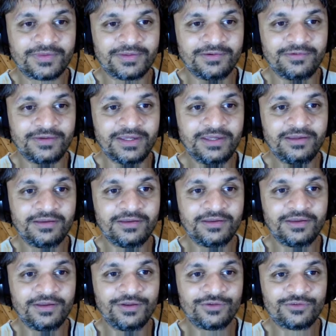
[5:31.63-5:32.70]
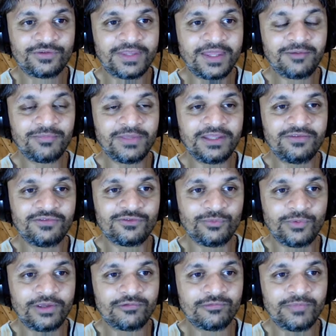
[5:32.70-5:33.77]
Okay, so that means
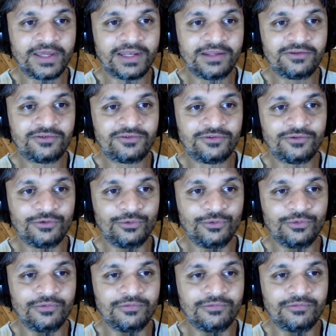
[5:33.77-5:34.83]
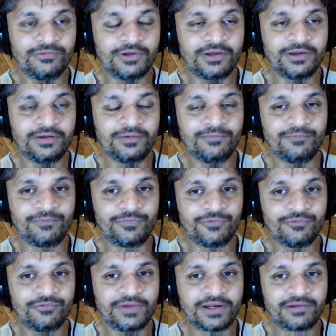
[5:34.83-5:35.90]
we've managed to
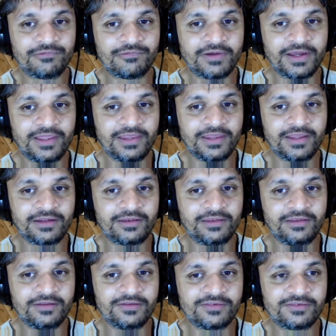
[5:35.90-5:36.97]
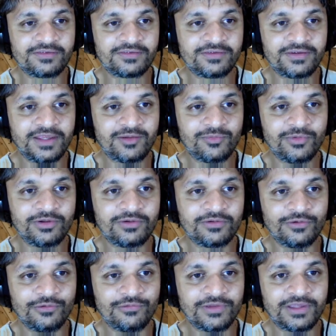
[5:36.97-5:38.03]
verify that the statement
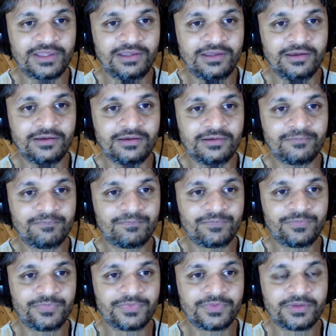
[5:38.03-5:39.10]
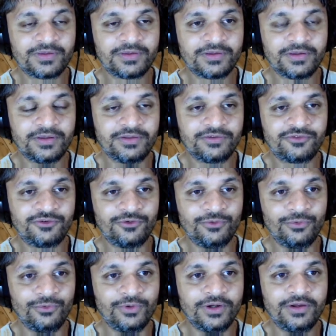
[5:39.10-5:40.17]
over here is
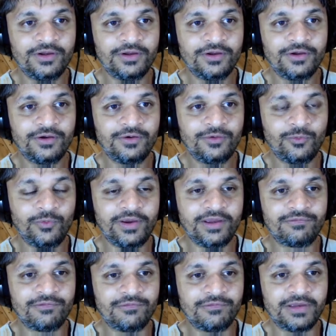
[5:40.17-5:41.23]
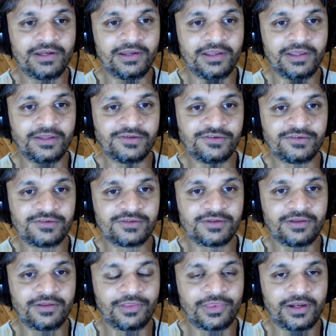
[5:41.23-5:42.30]
true, where f of n is
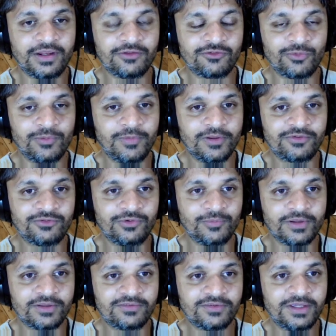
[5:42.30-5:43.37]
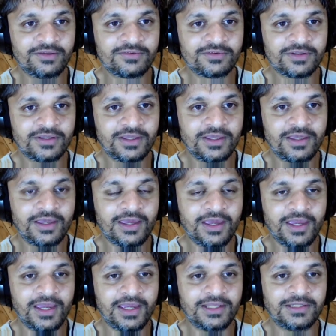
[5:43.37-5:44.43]
3n squared plus 2n plus 6,
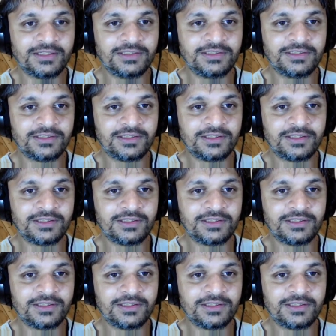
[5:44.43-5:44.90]
and